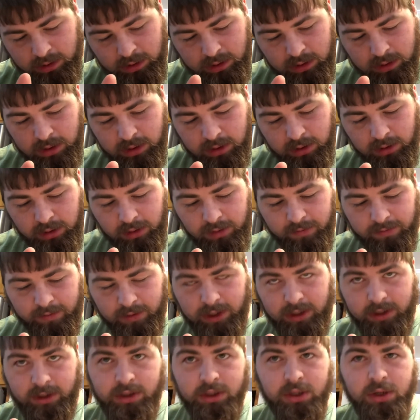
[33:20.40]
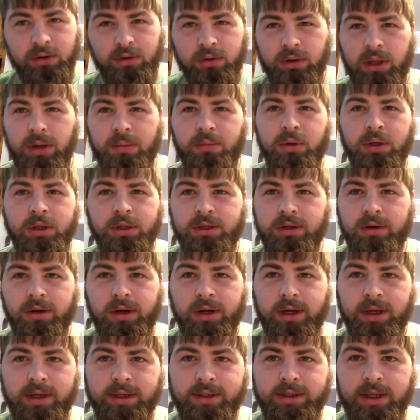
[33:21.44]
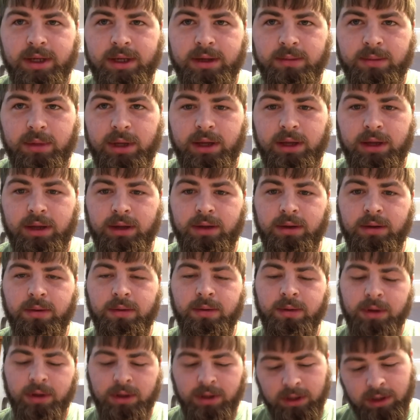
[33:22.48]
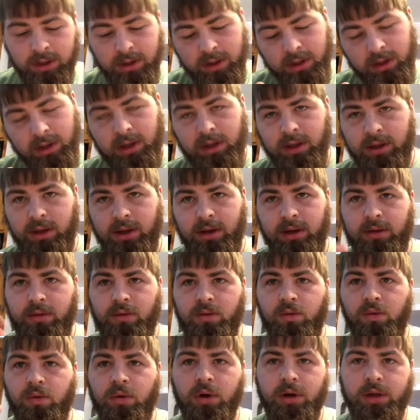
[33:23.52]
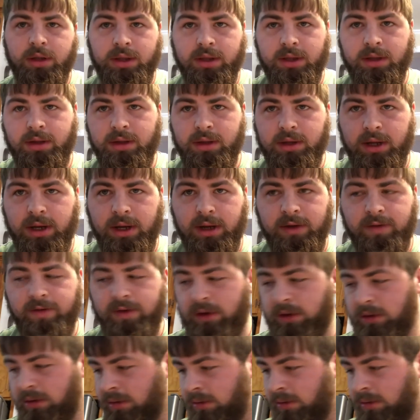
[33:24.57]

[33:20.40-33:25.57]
So I have like 2 lipless cranks I made, and then 1 diving.